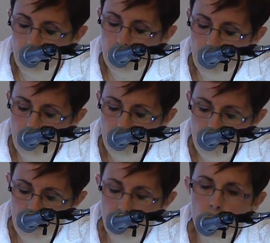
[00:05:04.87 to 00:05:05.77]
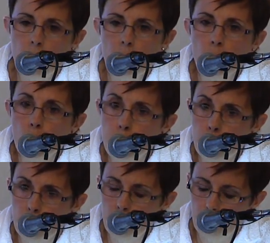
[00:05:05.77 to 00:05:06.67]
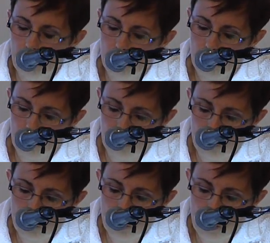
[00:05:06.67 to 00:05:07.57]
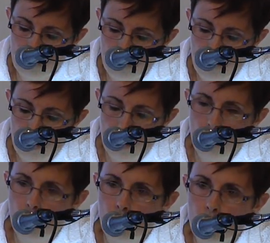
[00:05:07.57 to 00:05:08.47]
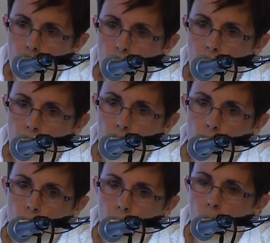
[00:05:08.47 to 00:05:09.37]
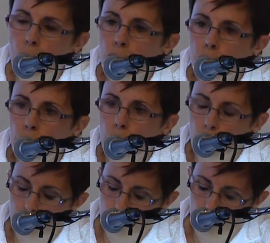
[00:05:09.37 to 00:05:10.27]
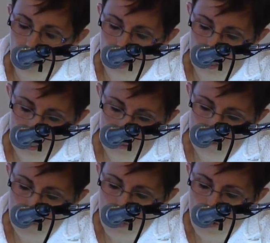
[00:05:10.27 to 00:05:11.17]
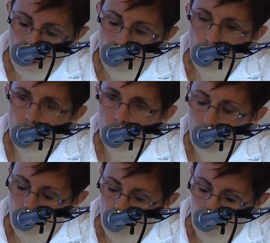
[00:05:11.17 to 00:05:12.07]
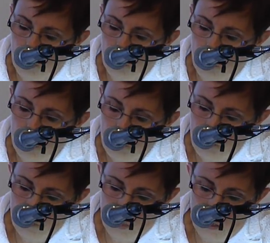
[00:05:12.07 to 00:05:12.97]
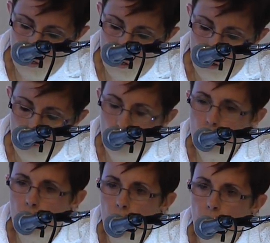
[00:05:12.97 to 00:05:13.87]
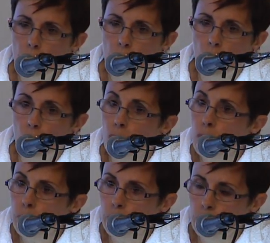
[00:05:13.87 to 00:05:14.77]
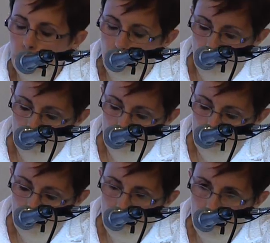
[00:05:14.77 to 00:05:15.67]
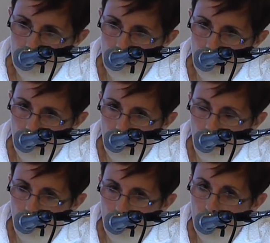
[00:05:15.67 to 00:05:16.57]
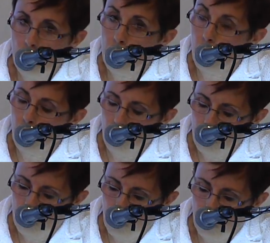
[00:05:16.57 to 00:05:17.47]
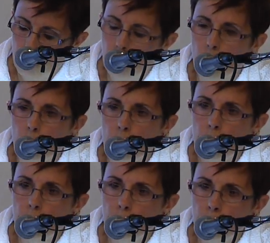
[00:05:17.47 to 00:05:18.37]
people. We have a pool and a park district. We have our own school up to grade 8. We have our own library. We have our own police department. We have our own fire department.